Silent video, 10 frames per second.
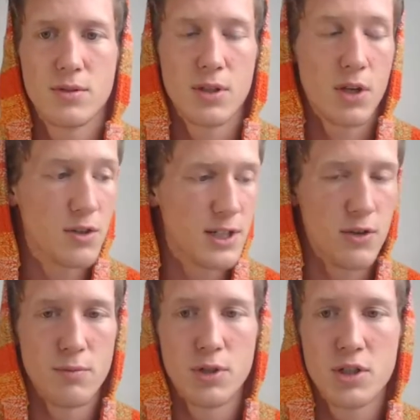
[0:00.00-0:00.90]
to go sell
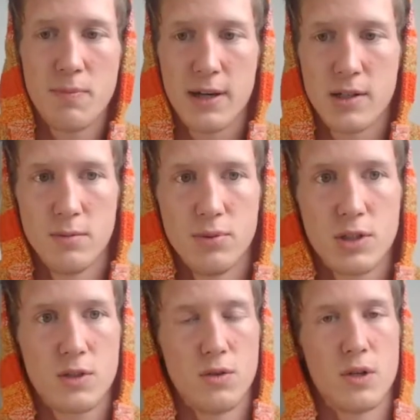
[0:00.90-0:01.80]
their books back to the
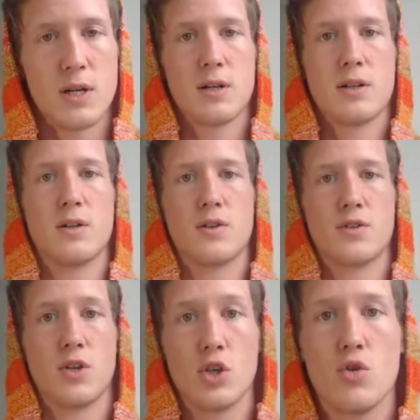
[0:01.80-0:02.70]
bookstore.
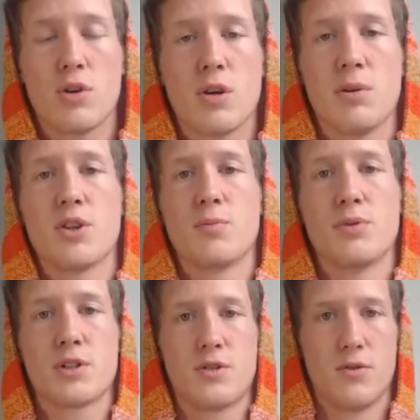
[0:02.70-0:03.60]
So you can be the
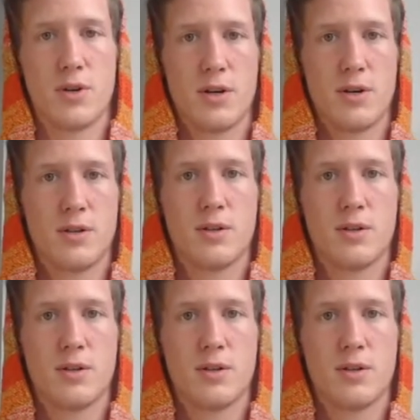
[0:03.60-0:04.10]
bookstore.